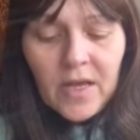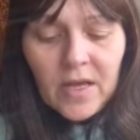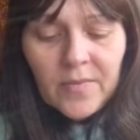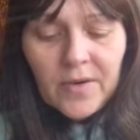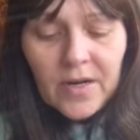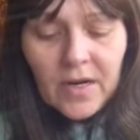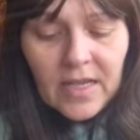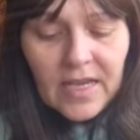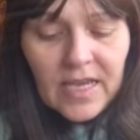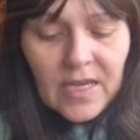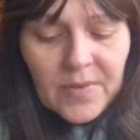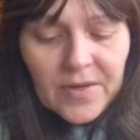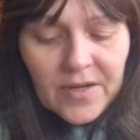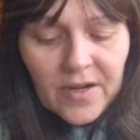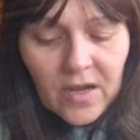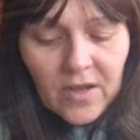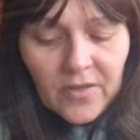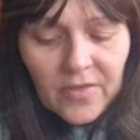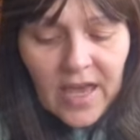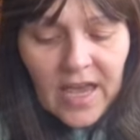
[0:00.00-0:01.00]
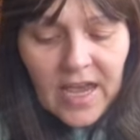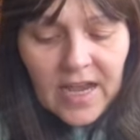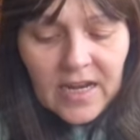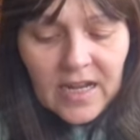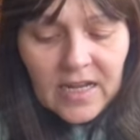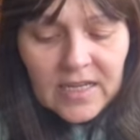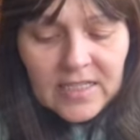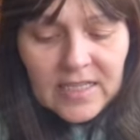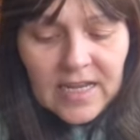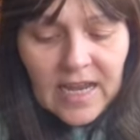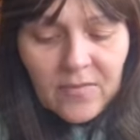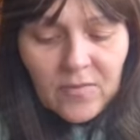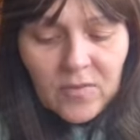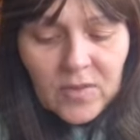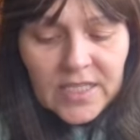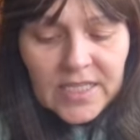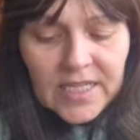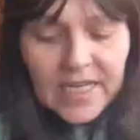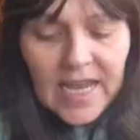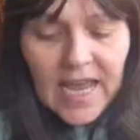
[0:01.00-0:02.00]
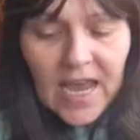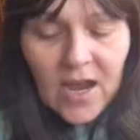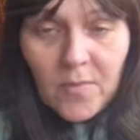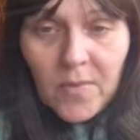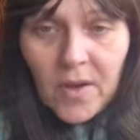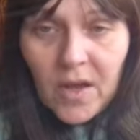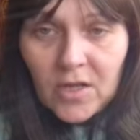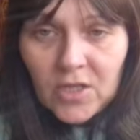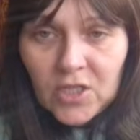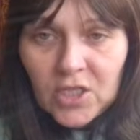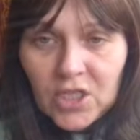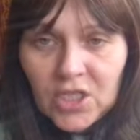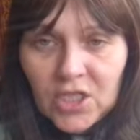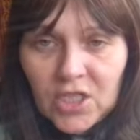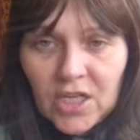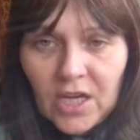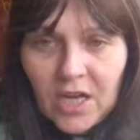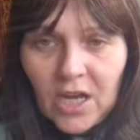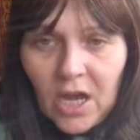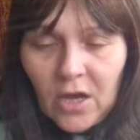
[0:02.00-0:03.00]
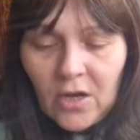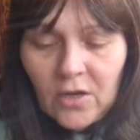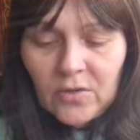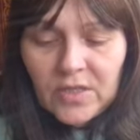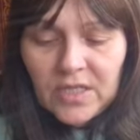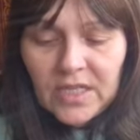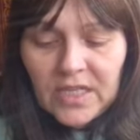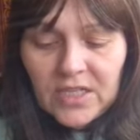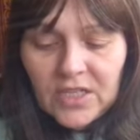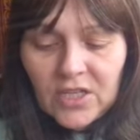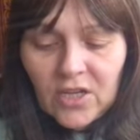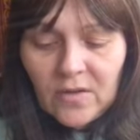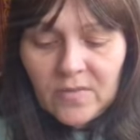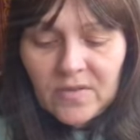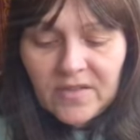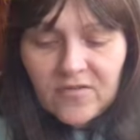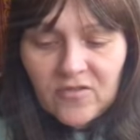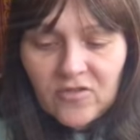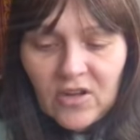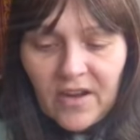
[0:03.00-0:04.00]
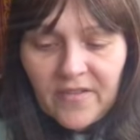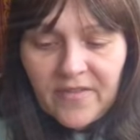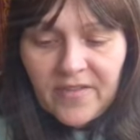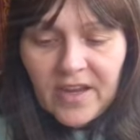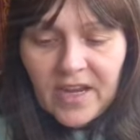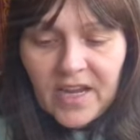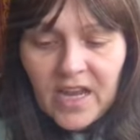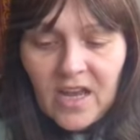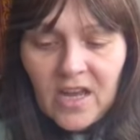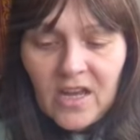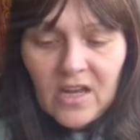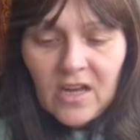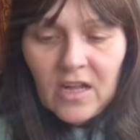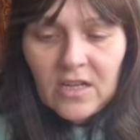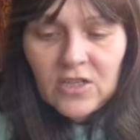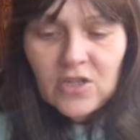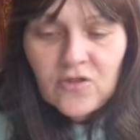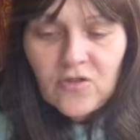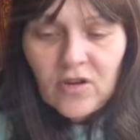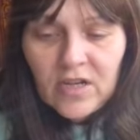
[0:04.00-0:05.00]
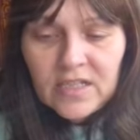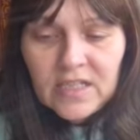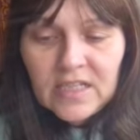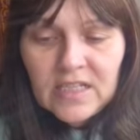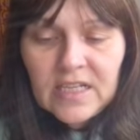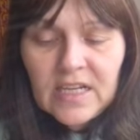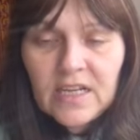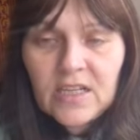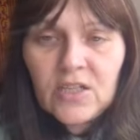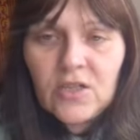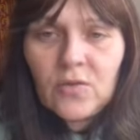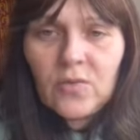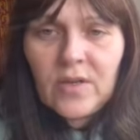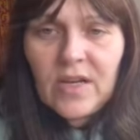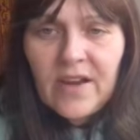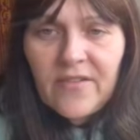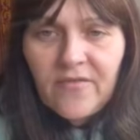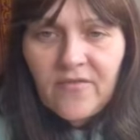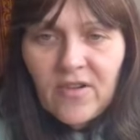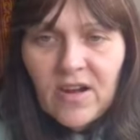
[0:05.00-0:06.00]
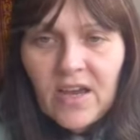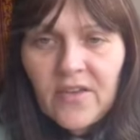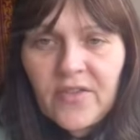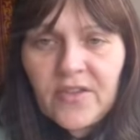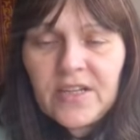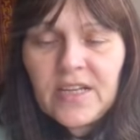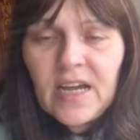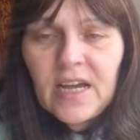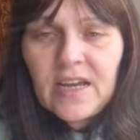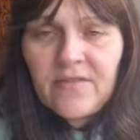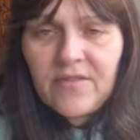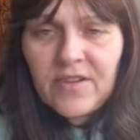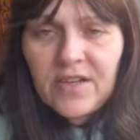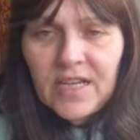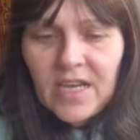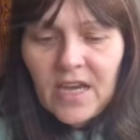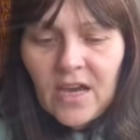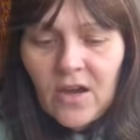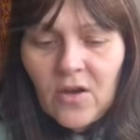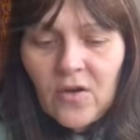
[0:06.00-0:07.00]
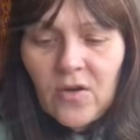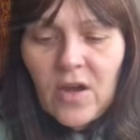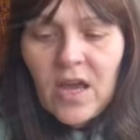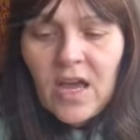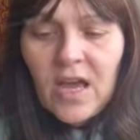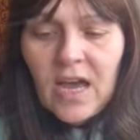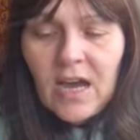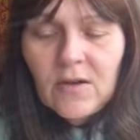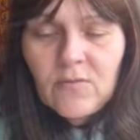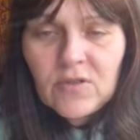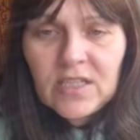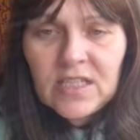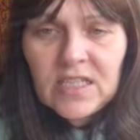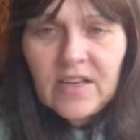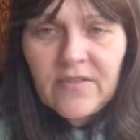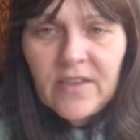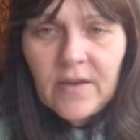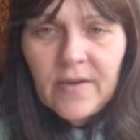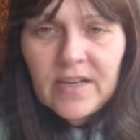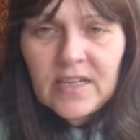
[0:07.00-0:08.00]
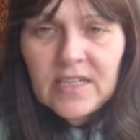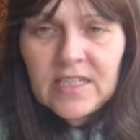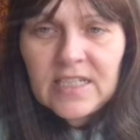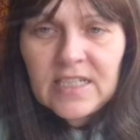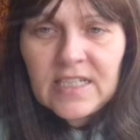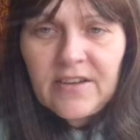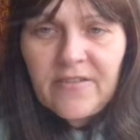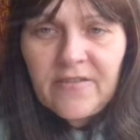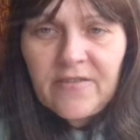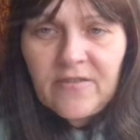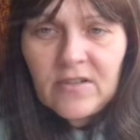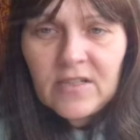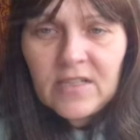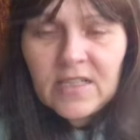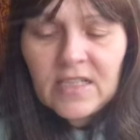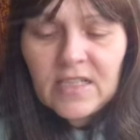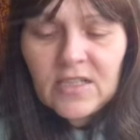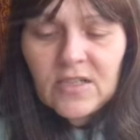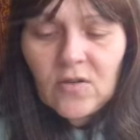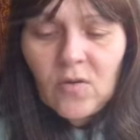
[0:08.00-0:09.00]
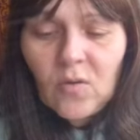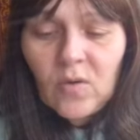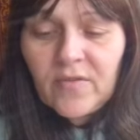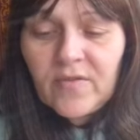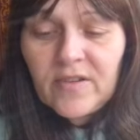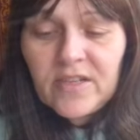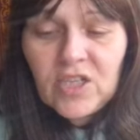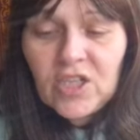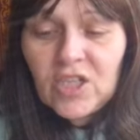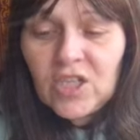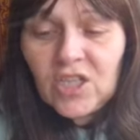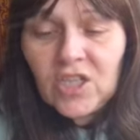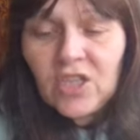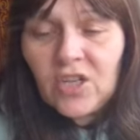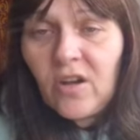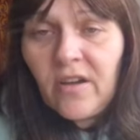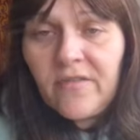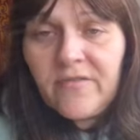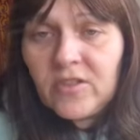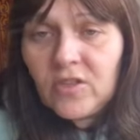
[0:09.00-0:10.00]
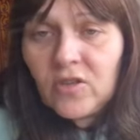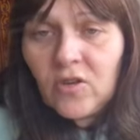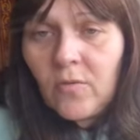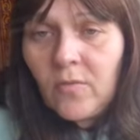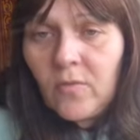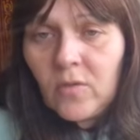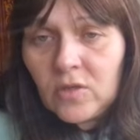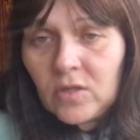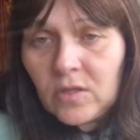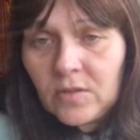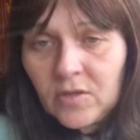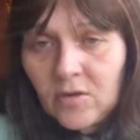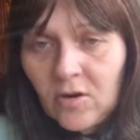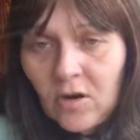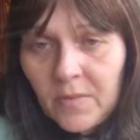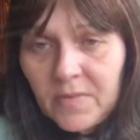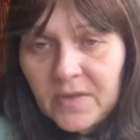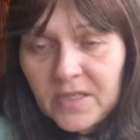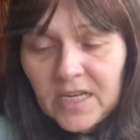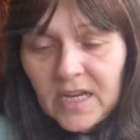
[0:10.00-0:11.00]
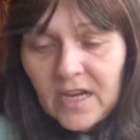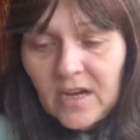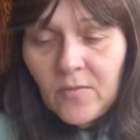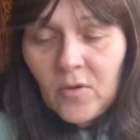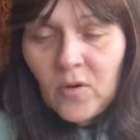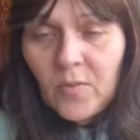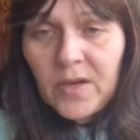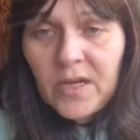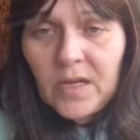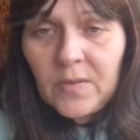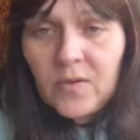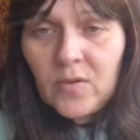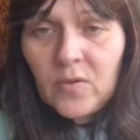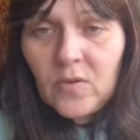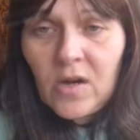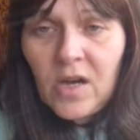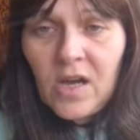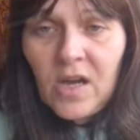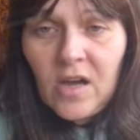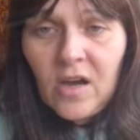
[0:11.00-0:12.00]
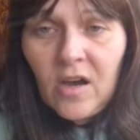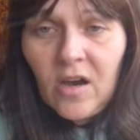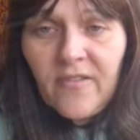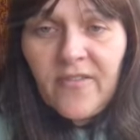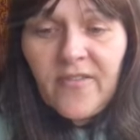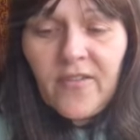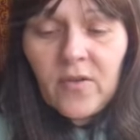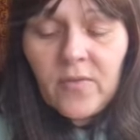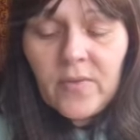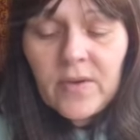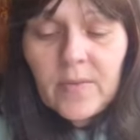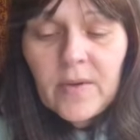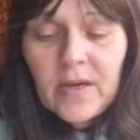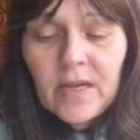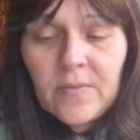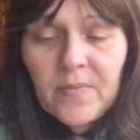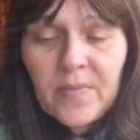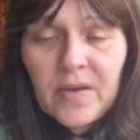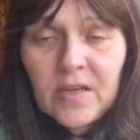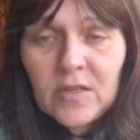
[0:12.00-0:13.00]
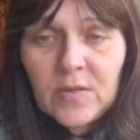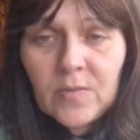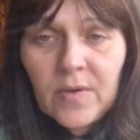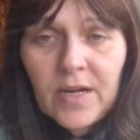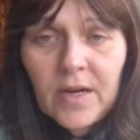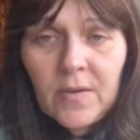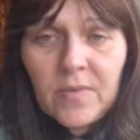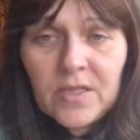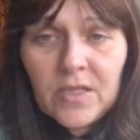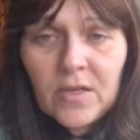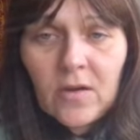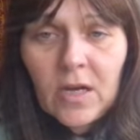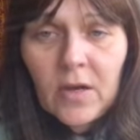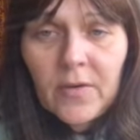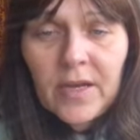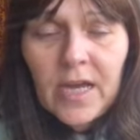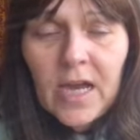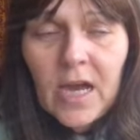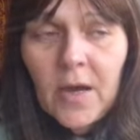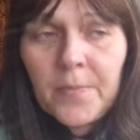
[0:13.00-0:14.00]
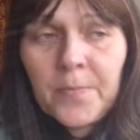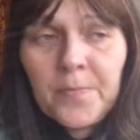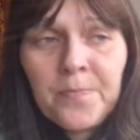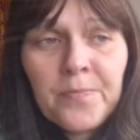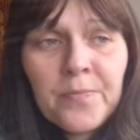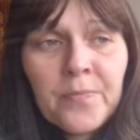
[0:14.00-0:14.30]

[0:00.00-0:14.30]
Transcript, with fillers: But I'll keep an eye on that and, and we'll see how March goes in terms of traffic. I'll try and stick to an every other day video and we'll see if that makes a difference or whether it's just that I've just got more subscribers now, more people are following me because my numbers are going up.